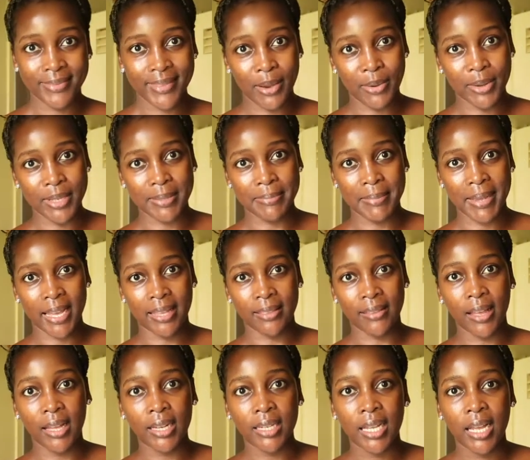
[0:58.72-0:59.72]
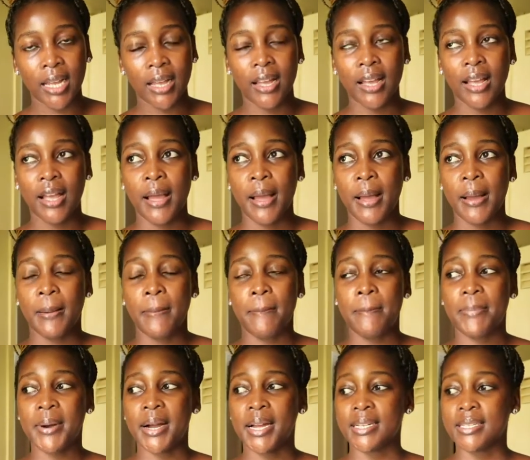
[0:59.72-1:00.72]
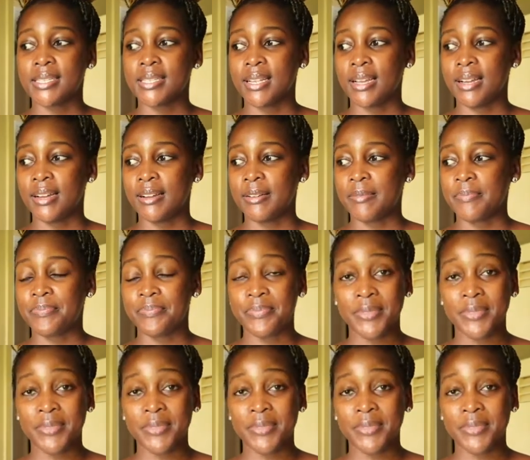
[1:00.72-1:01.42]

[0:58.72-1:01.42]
that was my adhan. But um,